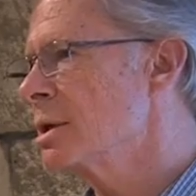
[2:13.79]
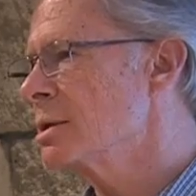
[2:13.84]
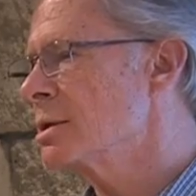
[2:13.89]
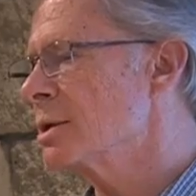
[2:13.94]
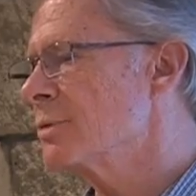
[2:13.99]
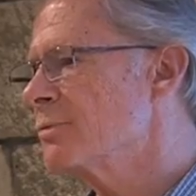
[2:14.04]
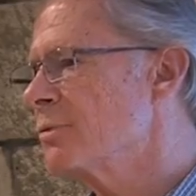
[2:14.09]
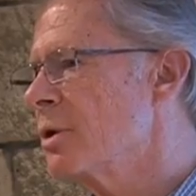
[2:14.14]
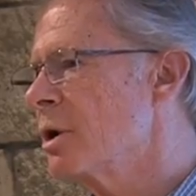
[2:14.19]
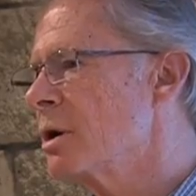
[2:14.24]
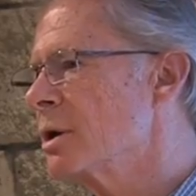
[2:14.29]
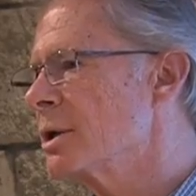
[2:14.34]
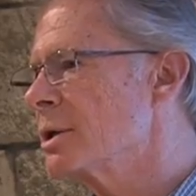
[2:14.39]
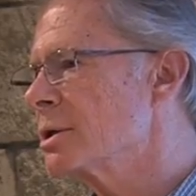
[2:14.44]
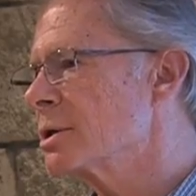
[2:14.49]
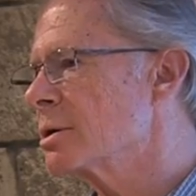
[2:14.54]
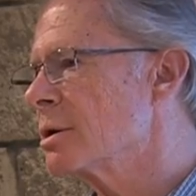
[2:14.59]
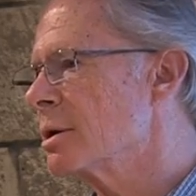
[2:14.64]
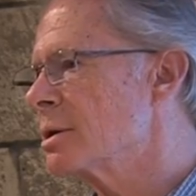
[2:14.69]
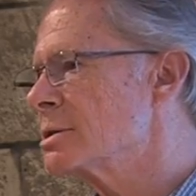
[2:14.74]
that fall
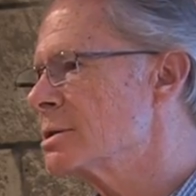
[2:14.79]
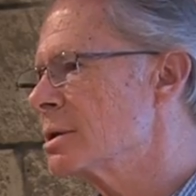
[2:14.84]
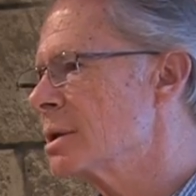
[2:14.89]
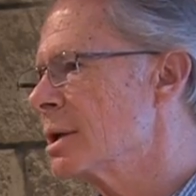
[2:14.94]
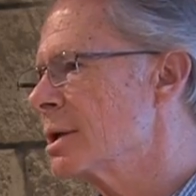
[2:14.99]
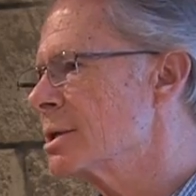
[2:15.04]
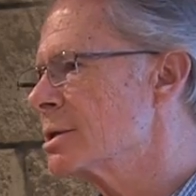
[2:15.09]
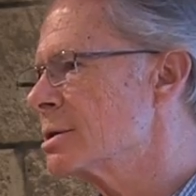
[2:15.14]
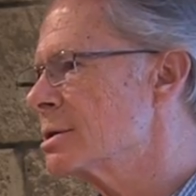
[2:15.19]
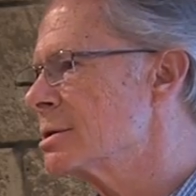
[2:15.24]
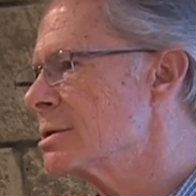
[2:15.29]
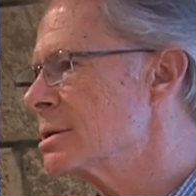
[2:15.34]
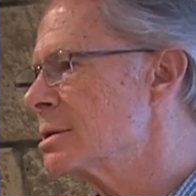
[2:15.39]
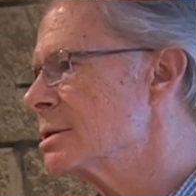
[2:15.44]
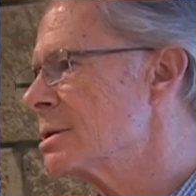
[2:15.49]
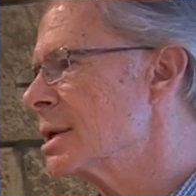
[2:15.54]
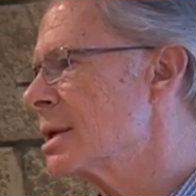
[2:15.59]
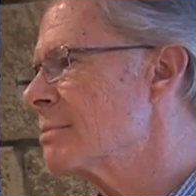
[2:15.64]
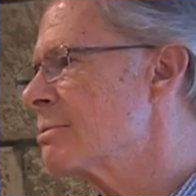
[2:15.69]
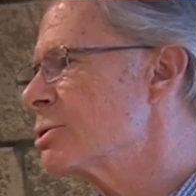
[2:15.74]
into constellations the
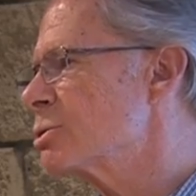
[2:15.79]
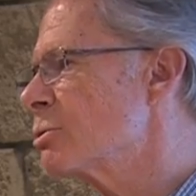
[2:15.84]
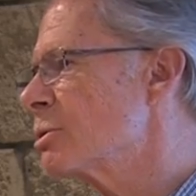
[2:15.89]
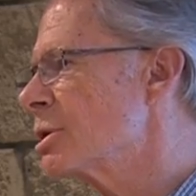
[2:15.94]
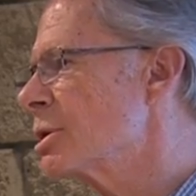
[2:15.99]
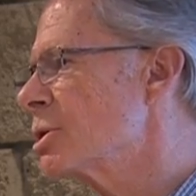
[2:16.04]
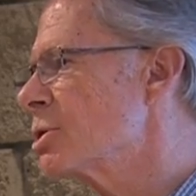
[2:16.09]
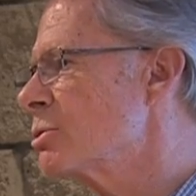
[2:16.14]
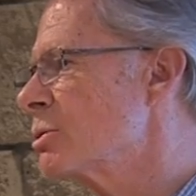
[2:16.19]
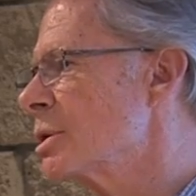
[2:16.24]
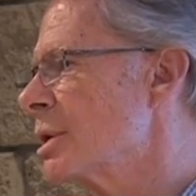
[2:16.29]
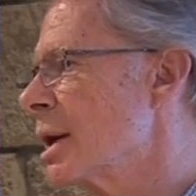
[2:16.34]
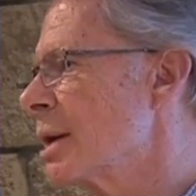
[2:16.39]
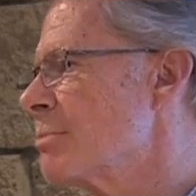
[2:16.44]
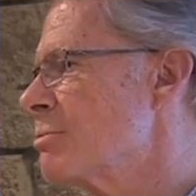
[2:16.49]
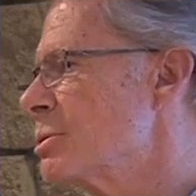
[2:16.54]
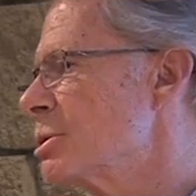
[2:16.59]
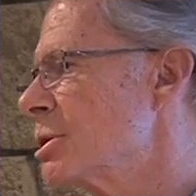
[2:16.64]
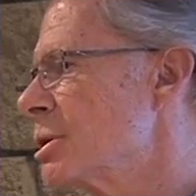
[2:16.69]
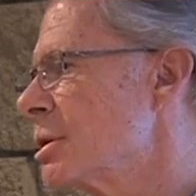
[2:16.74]
same as what they do in
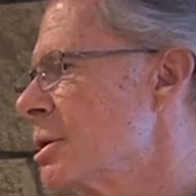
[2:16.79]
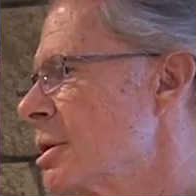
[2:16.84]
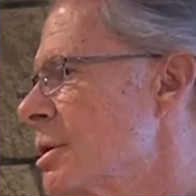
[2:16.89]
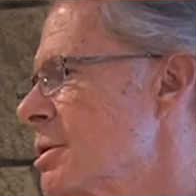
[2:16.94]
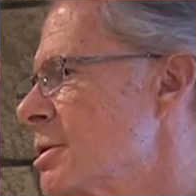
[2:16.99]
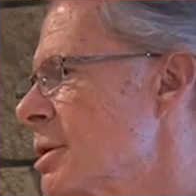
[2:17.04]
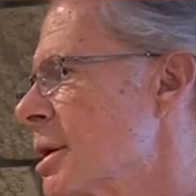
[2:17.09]
Edmonton and